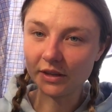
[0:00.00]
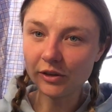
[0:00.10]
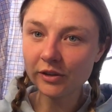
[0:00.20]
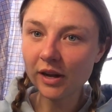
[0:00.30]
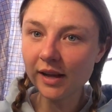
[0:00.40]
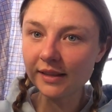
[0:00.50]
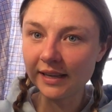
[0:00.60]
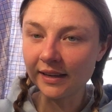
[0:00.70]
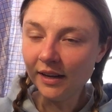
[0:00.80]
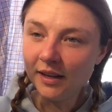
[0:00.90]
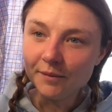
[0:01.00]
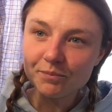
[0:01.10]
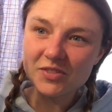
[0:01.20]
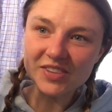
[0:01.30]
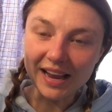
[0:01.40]
You're not like
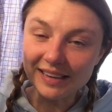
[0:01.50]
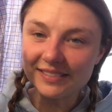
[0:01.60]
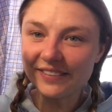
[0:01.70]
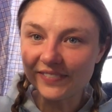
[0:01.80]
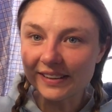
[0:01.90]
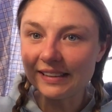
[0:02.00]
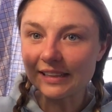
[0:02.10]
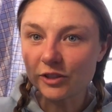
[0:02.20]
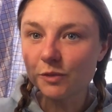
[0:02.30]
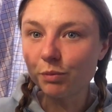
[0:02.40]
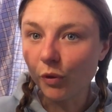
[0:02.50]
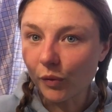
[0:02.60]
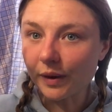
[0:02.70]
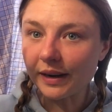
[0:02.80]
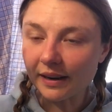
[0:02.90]
scientifically
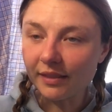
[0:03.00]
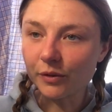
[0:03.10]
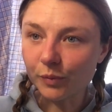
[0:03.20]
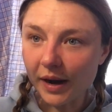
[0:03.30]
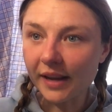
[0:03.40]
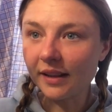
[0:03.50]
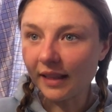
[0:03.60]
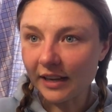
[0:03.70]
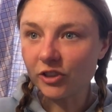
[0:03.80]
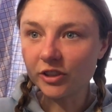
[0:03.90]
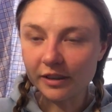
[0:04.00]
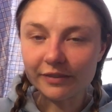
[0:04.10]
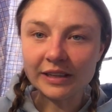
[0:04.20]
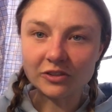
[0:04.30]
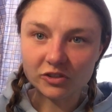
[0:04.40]
exploring the regulation of
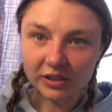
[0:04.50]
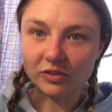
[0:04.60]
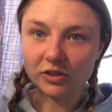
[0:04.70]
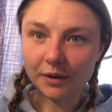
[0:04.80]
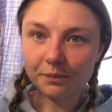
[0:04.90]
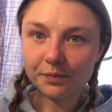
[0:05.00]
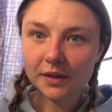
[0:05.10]
each system.